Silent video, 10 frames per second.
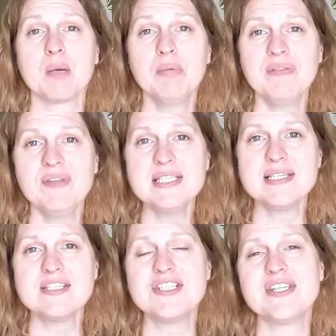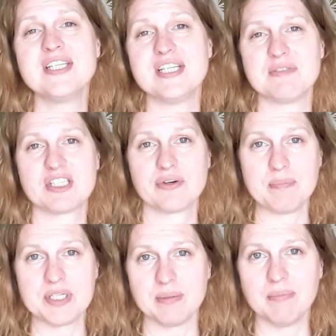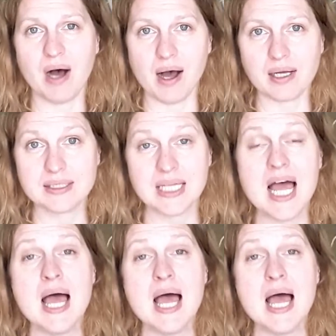Put this into the description box.